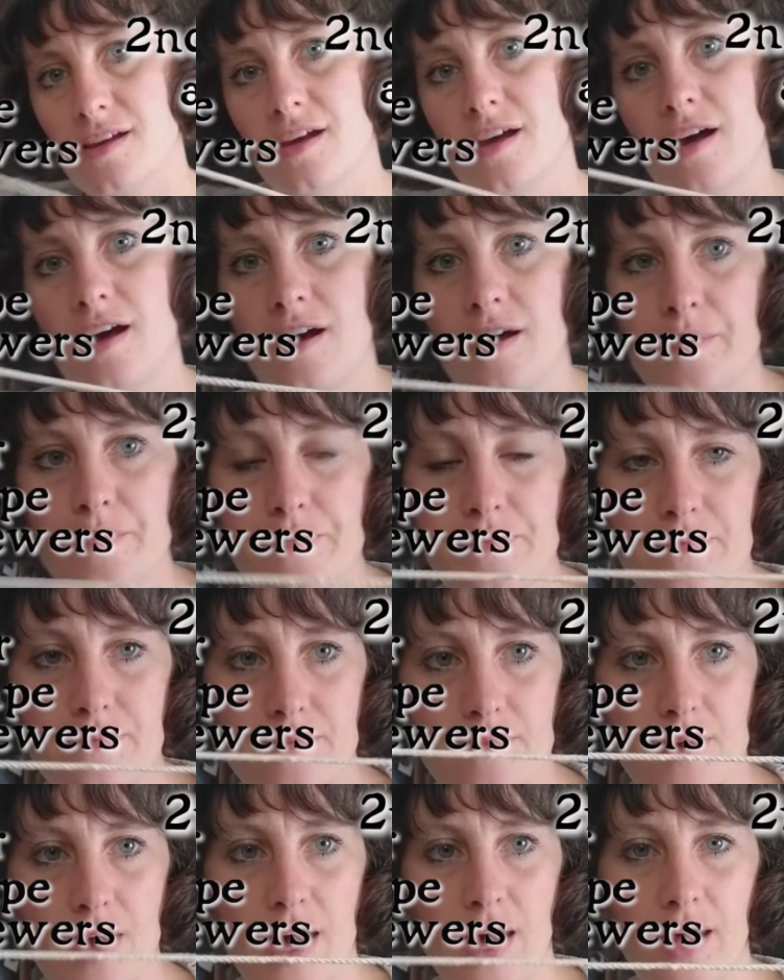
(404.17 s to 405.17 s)

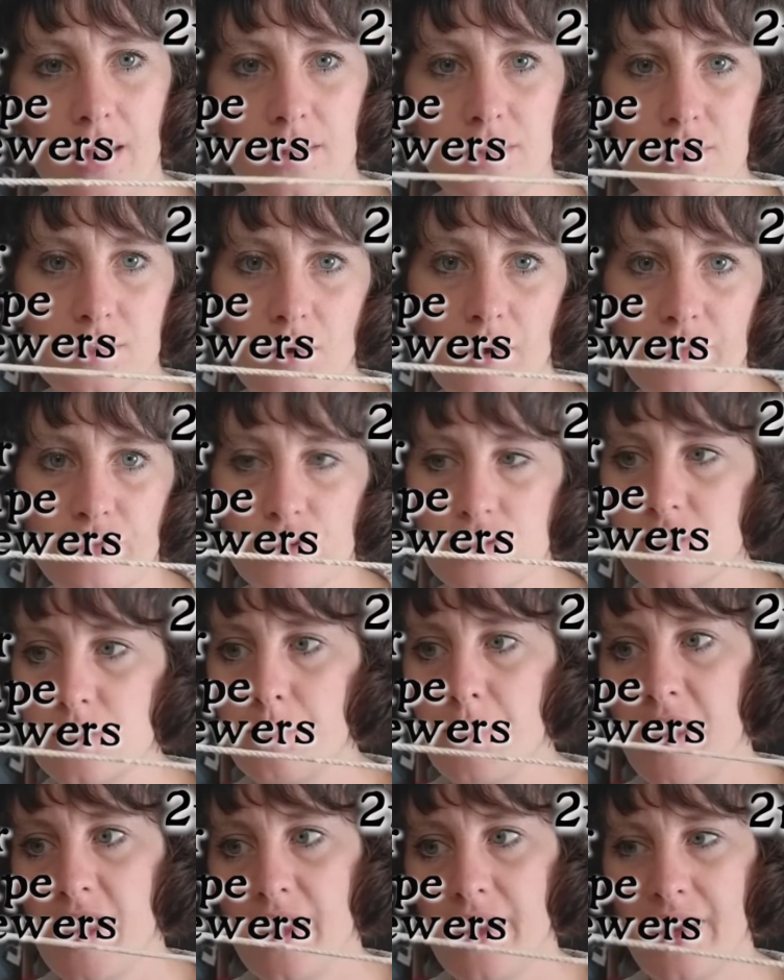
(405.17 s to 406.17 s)
And I've got some
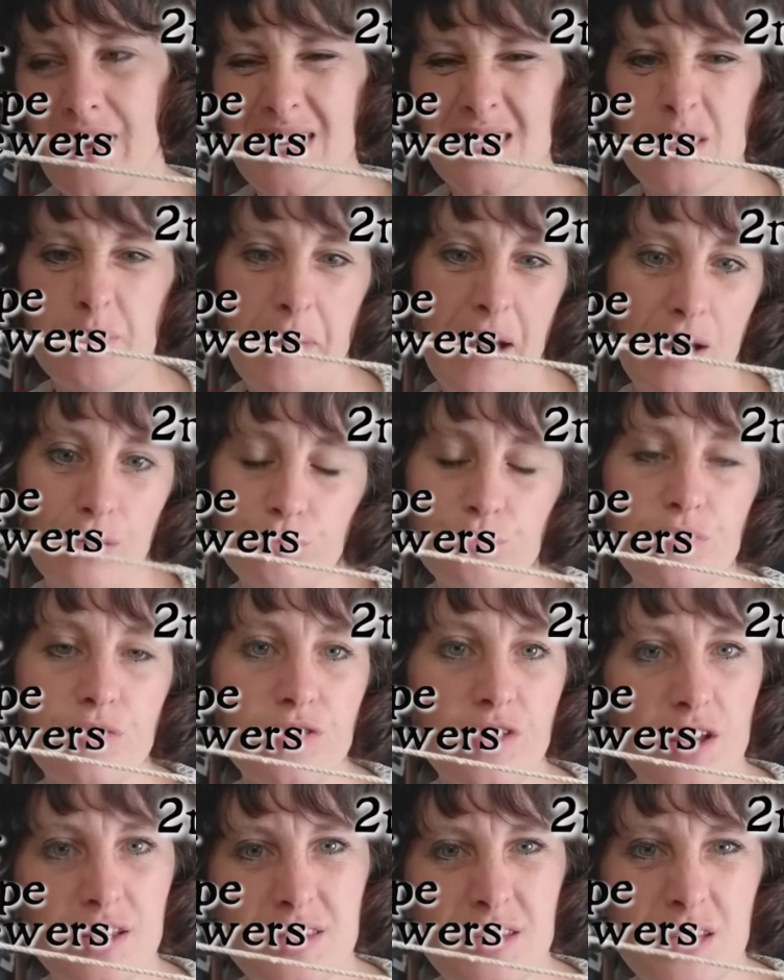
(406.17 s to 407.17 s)
here. It's about
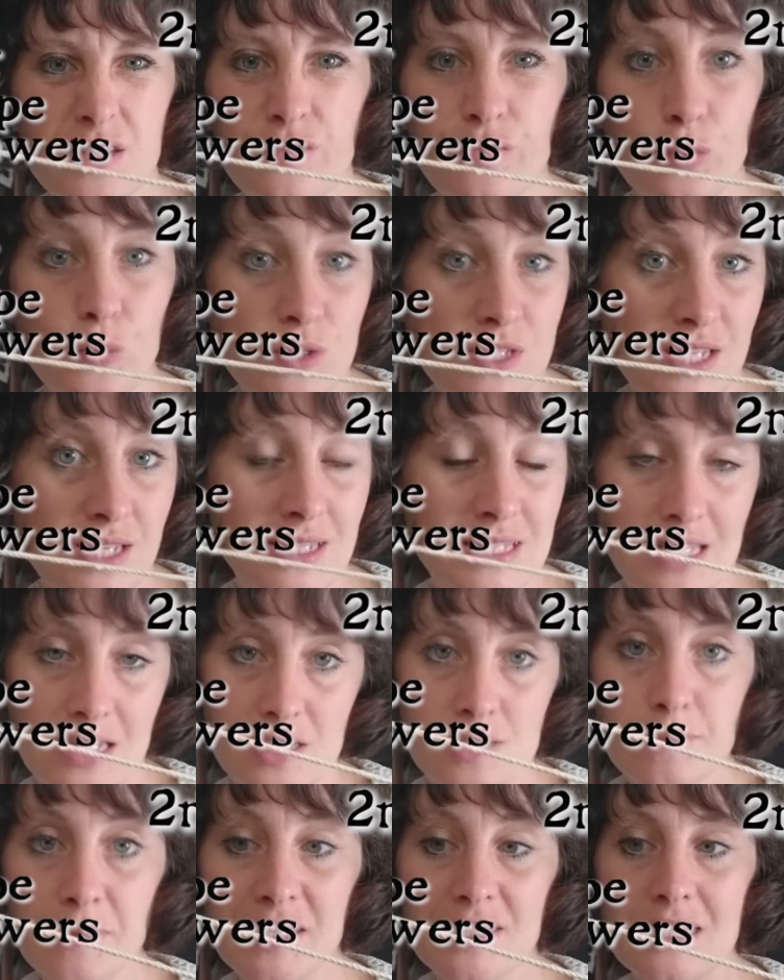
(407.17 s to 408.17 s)
30 to 40
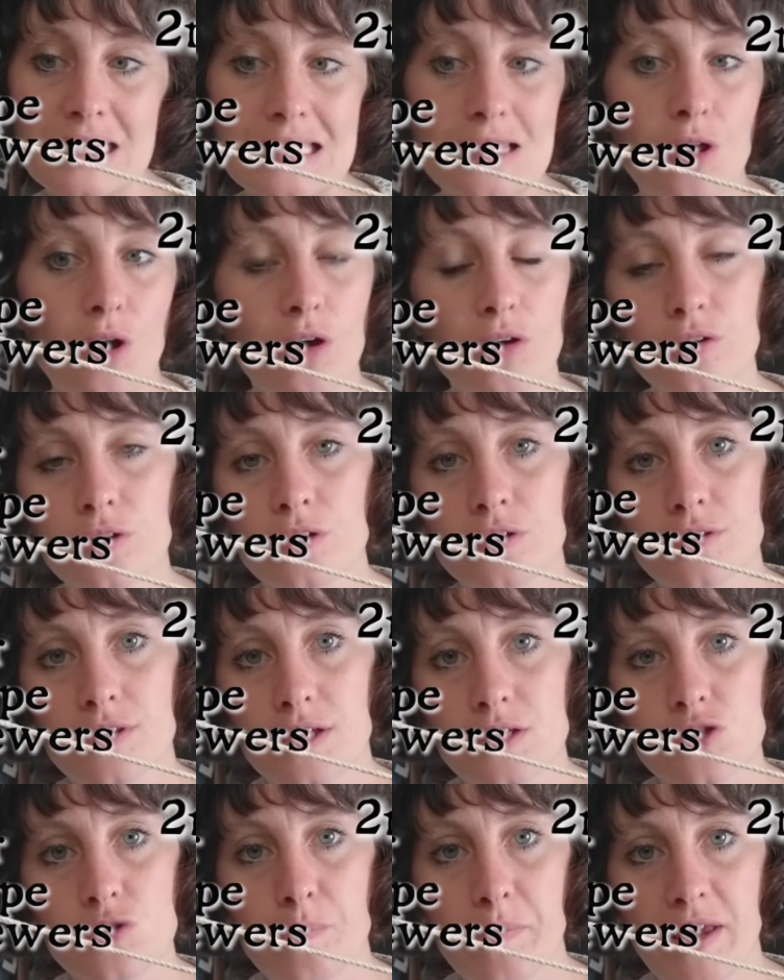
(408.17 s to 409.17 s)
centimetres long.
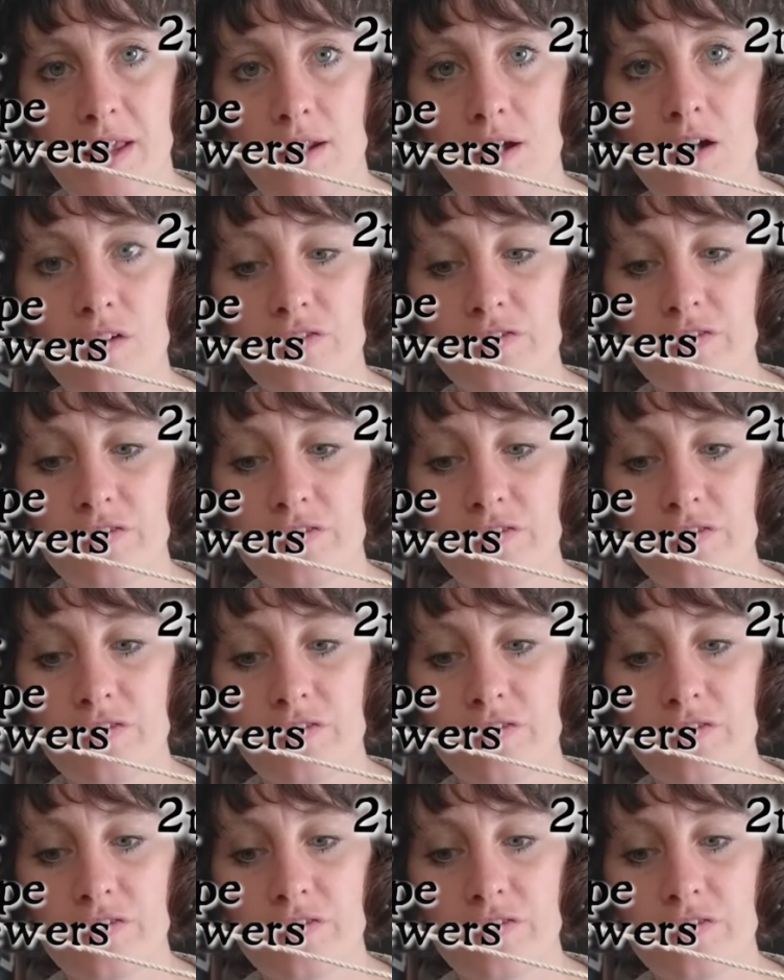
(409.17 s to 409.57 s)
That should be enough.